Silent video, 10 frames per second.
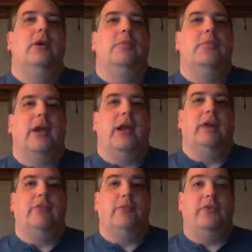But I
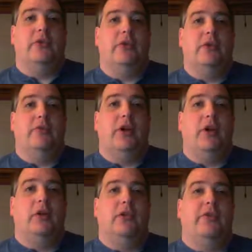have observed
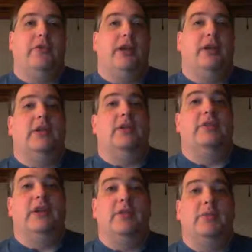all of the data that you've
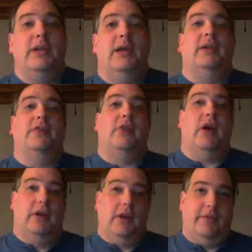given me and it's not
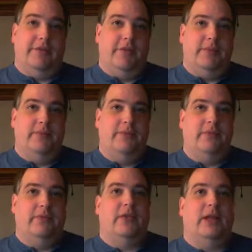enough.
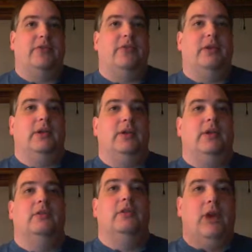That's the
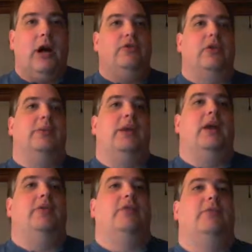logic
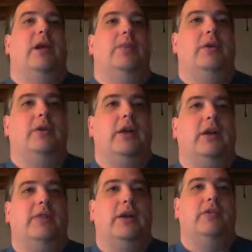behind this pipe
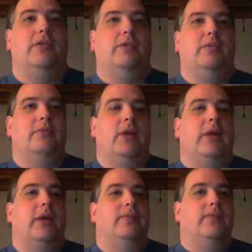reader.advance to.
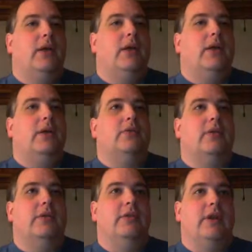Okay. So I
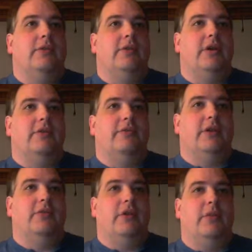think that I've
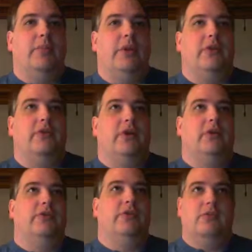fixed all the bugs there.
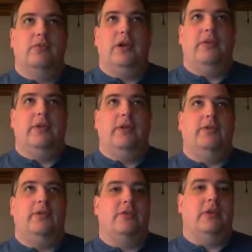Let's just run
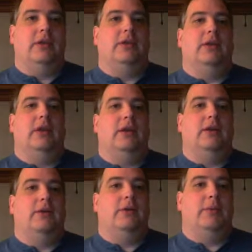this
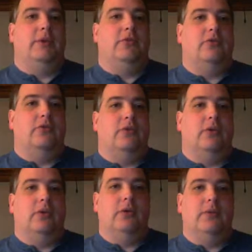again to be
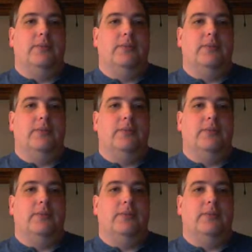sure.